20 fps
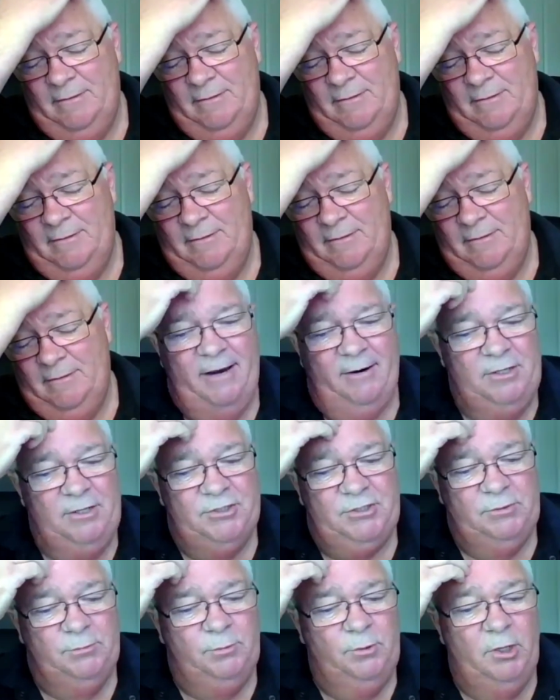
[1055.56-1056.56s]
you know that's how it
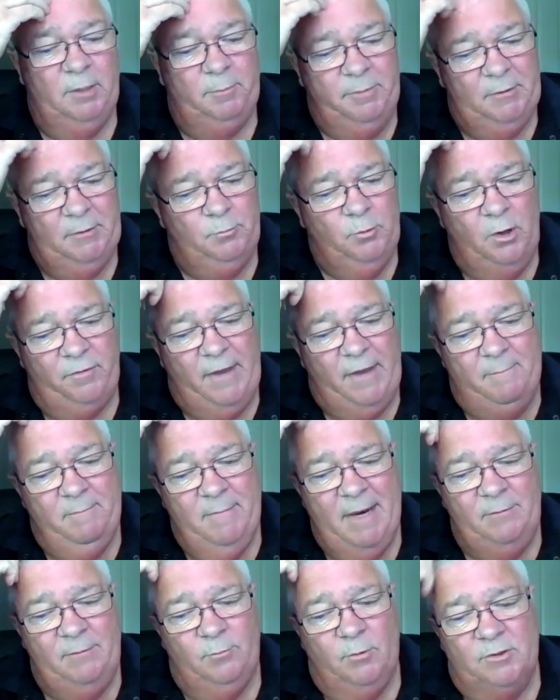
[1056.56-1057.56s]
used to work. But what that
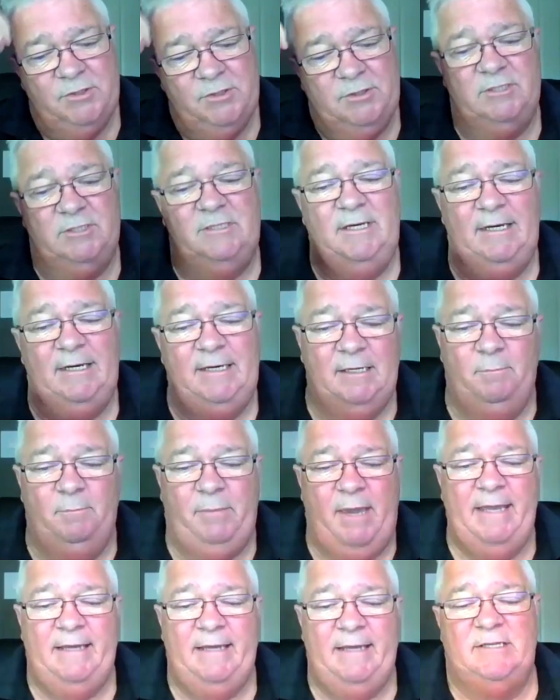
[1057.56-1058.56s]
meant was that sitting in a
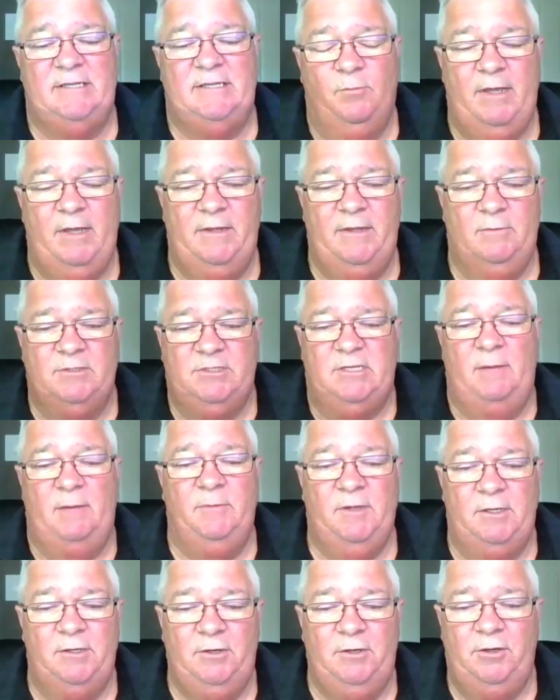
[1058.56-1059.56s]
bank somewhere, there was someone
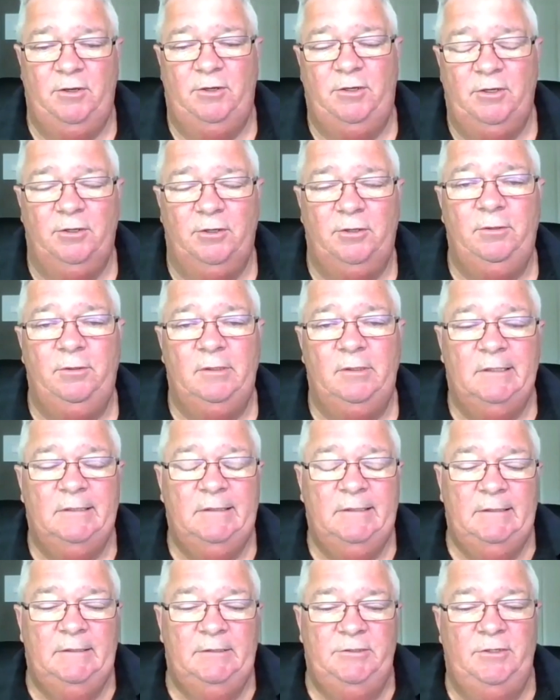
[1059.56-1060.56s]
that knew you,
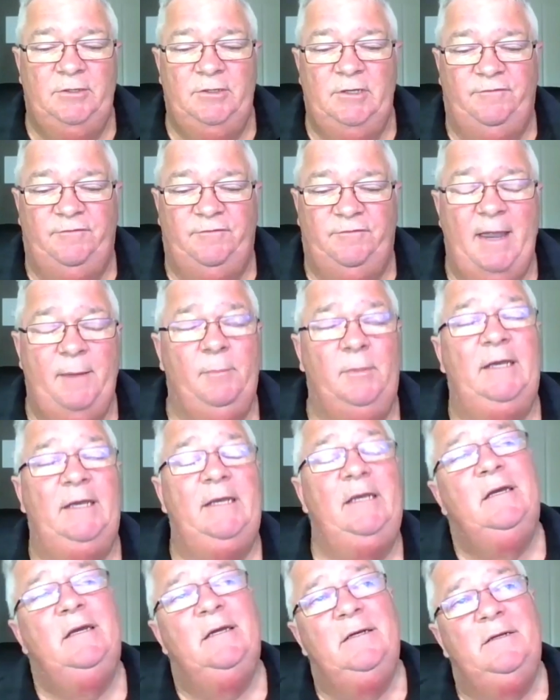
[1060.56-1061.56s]
knew your family,
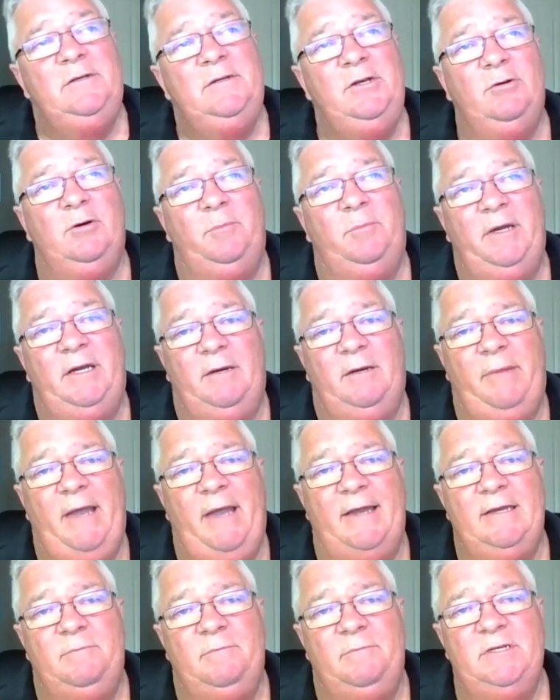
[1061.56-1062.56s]
knew a bit
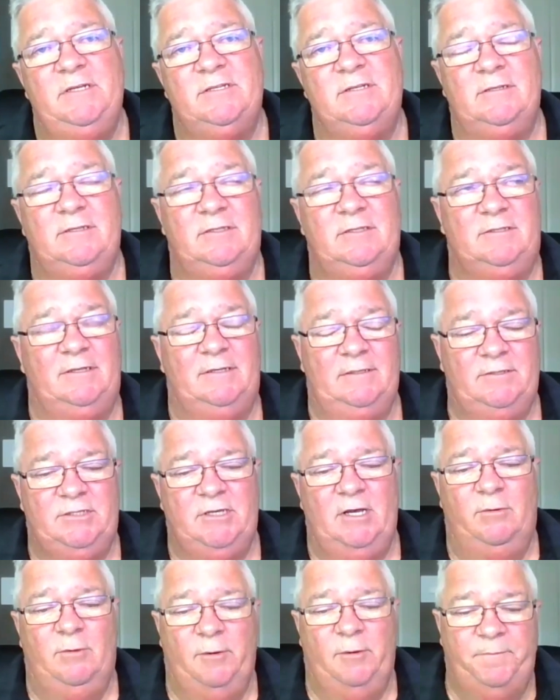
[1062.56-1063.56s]
about your business, and
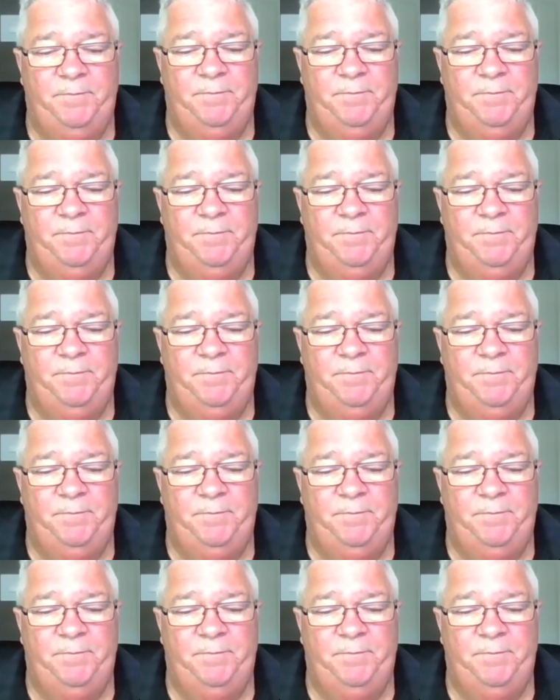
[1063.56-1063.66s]
so on.